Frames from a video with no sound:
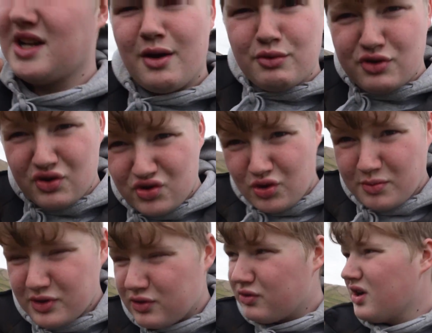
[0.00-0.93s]
now, so the
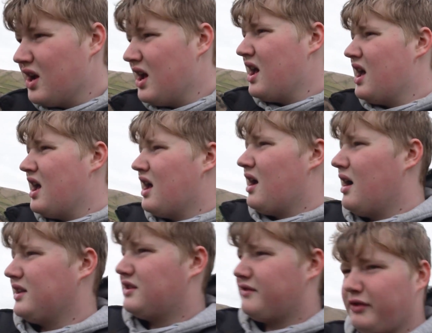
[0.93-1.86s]
job's a good one.
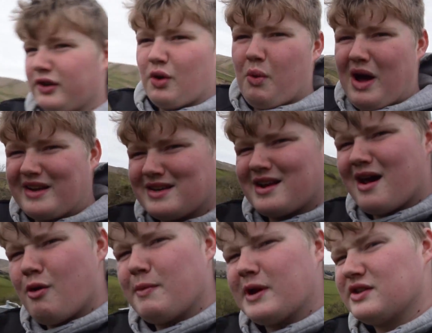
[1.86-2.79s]
It's full of water
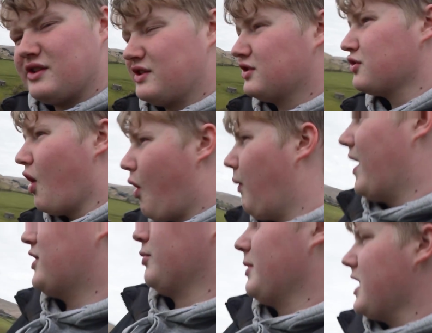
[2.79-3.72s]
now because it's so
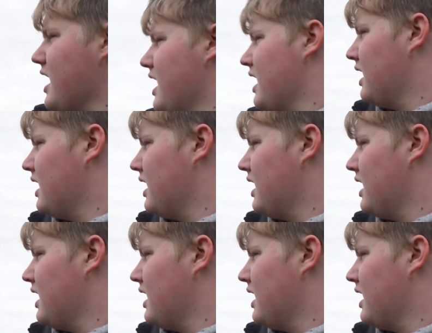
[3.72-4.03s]
wet up here.